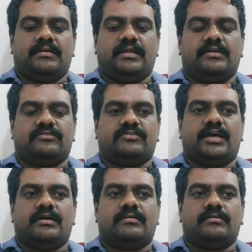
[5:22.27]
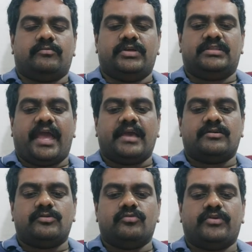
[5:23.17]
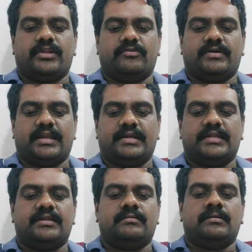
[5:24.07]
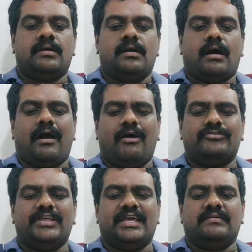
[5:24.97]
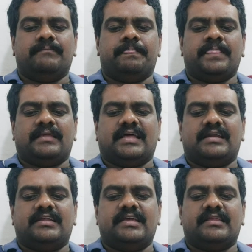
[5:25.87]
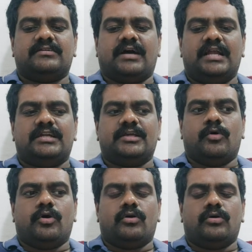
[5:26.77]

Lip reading: Dear sir, we thank you for your letter of the 30th ultimo.